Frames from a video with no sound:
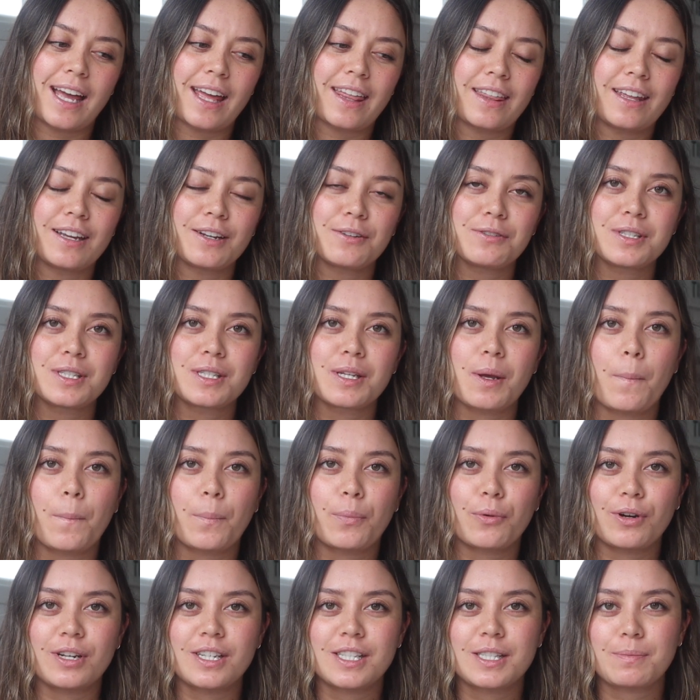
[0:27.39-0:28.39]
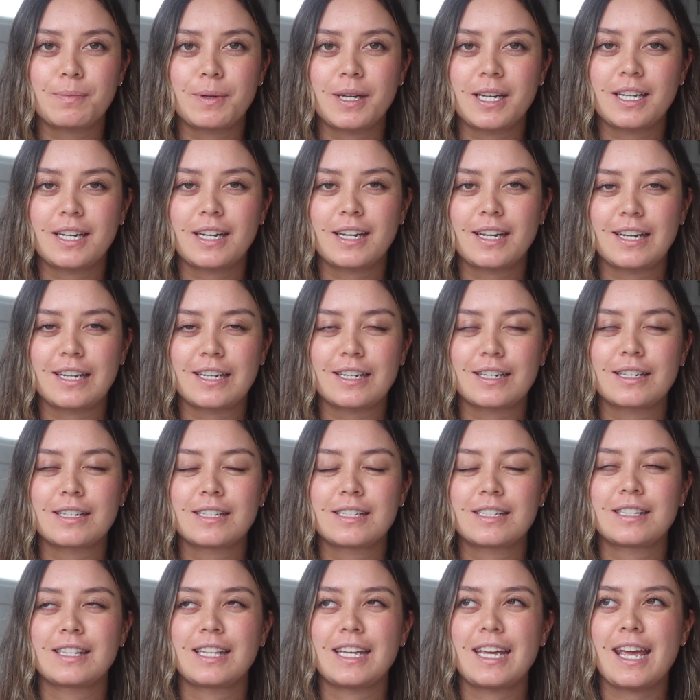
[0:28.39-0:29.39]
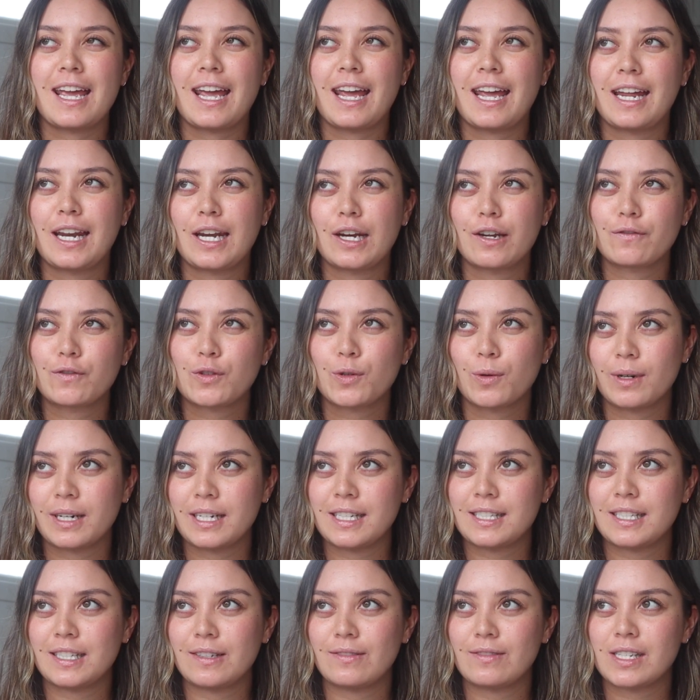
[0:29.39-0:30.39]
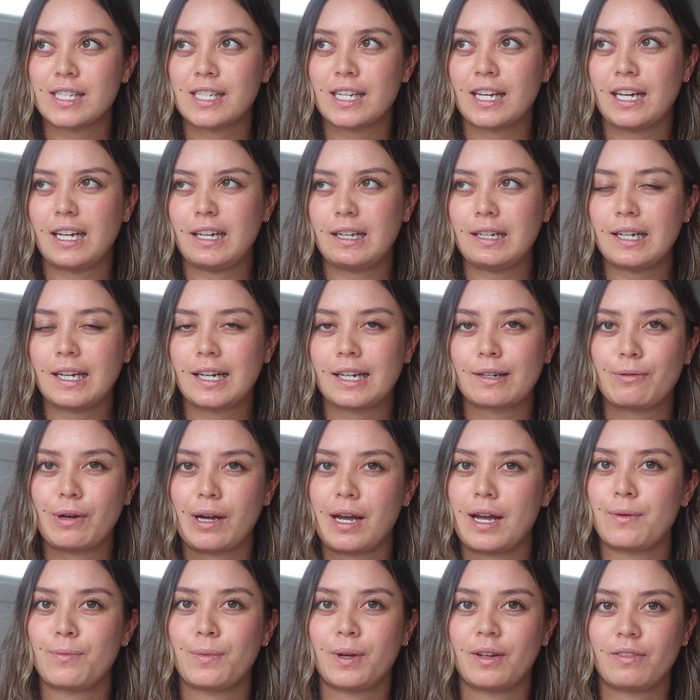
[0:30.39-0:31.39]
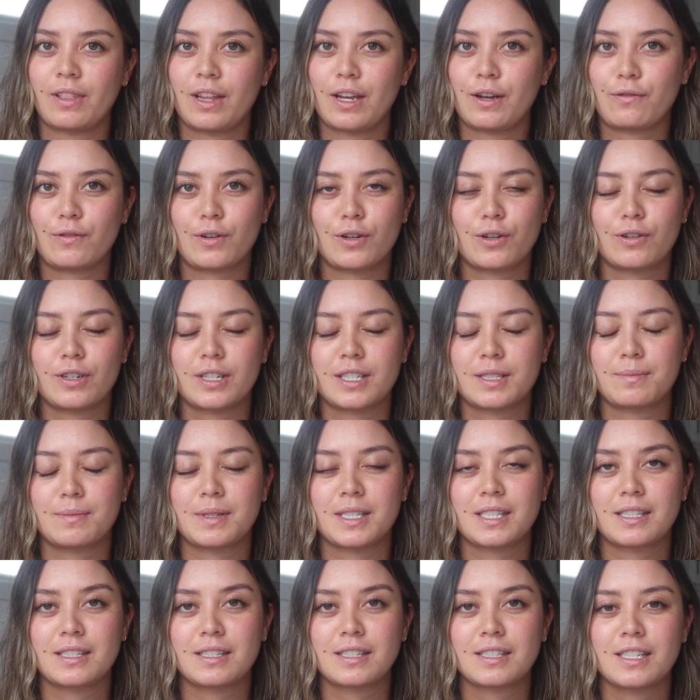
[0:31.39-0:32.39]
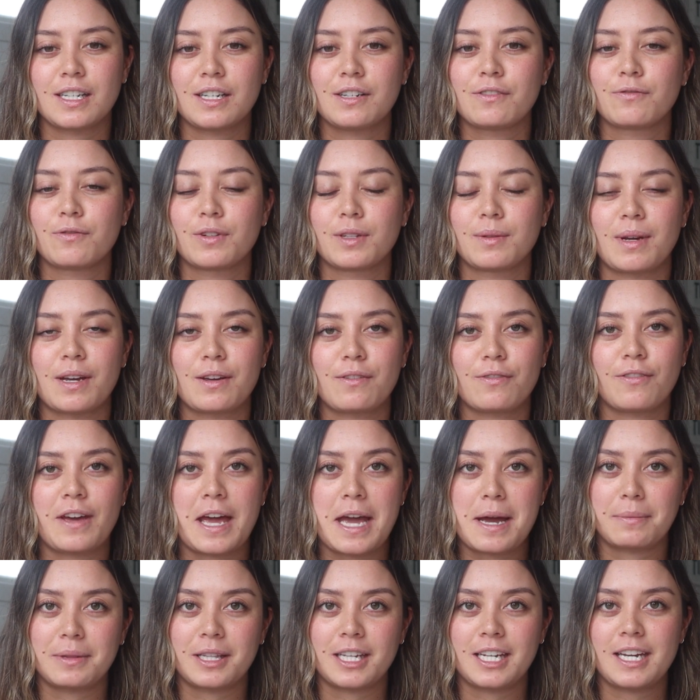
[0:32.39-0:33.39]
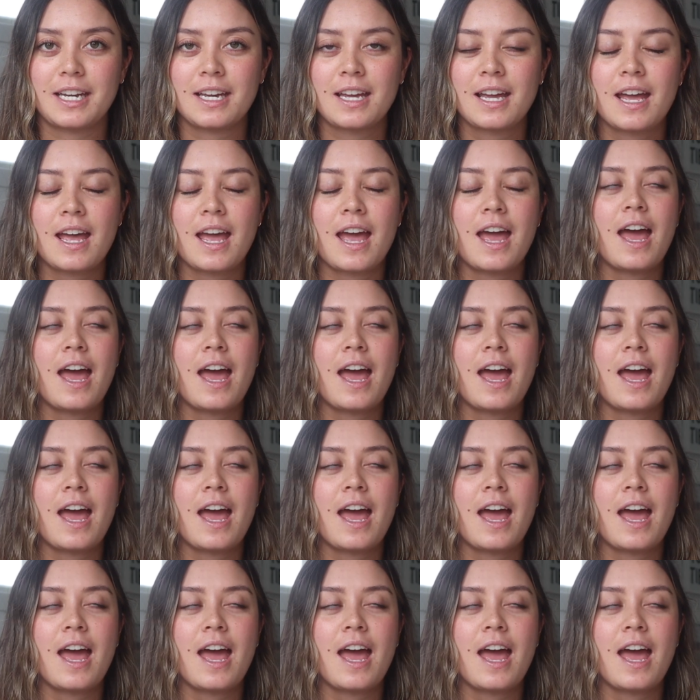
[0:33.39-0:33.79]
I think it was Brisbane in the end of 2017, like where I went there for Christmas and stuff with my family.